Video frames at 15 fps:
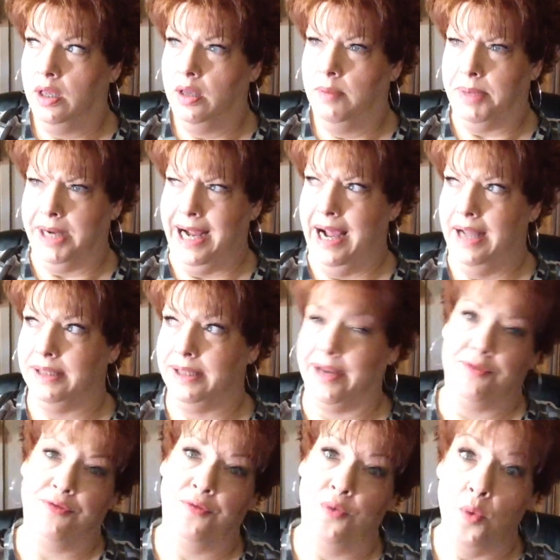But I had like
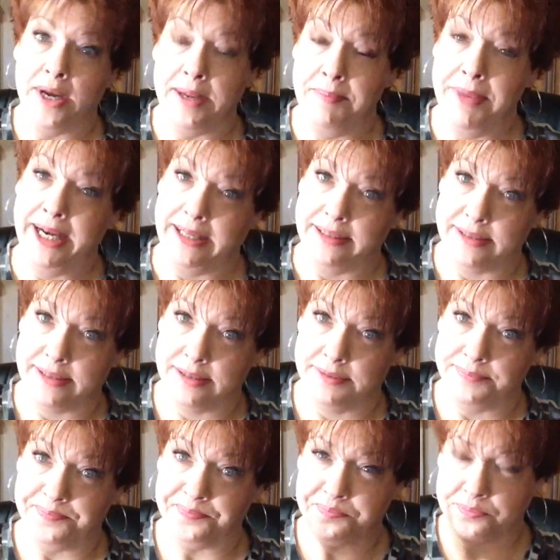40 minutes,
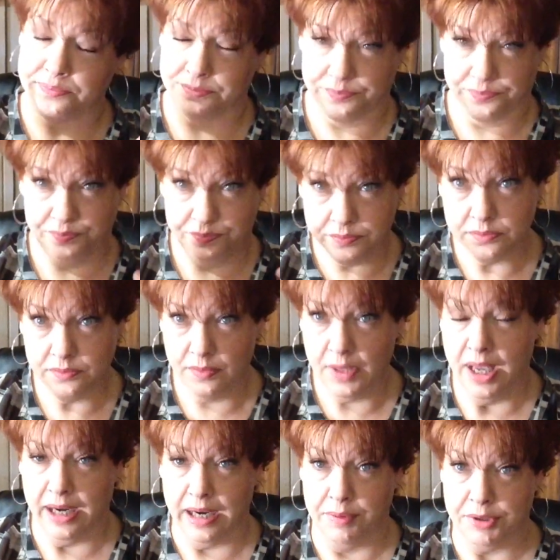
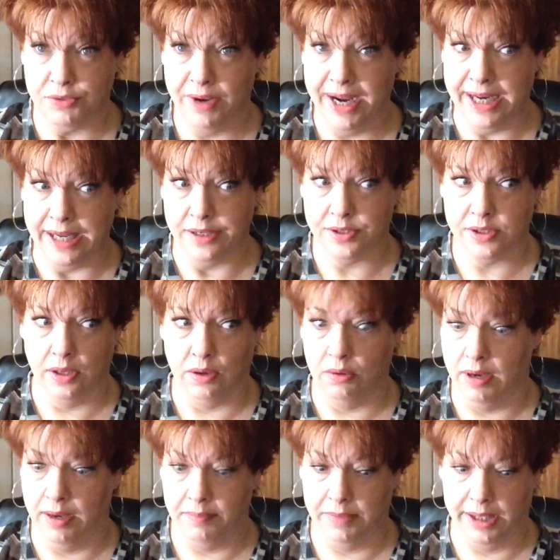and I was ready, so
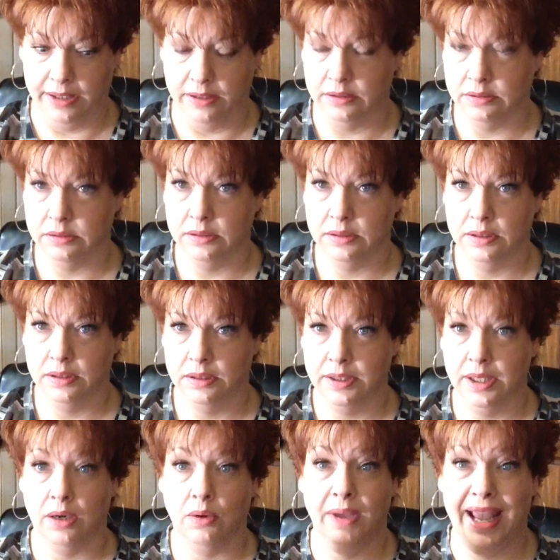I'm like, you
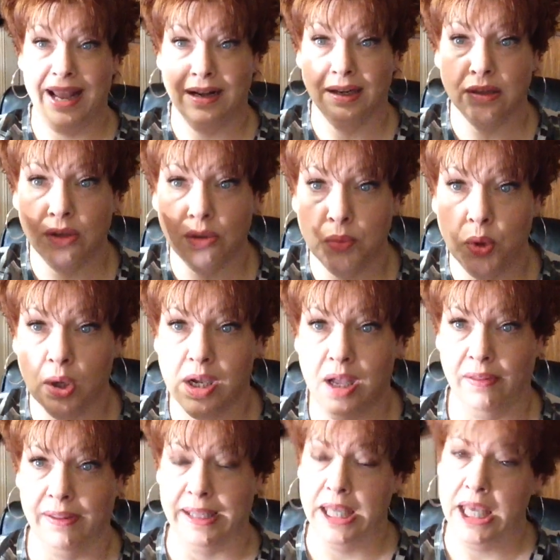know, adding a little more
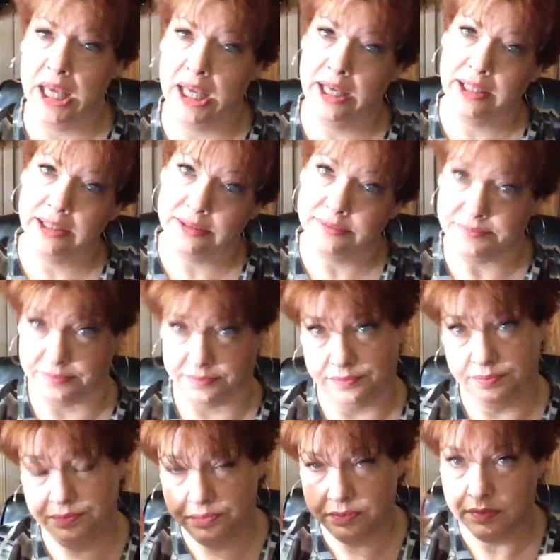color here,
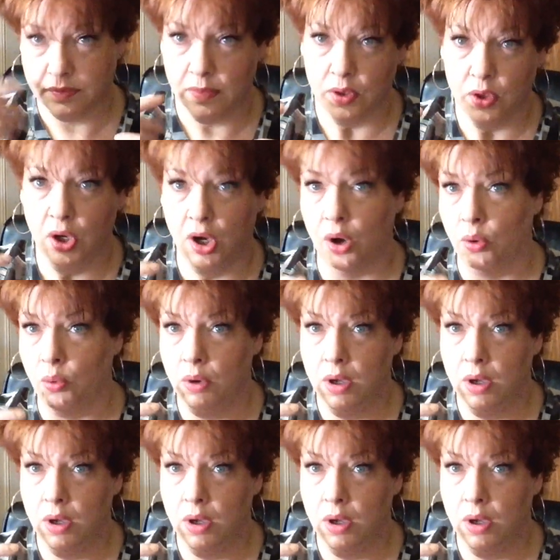you know,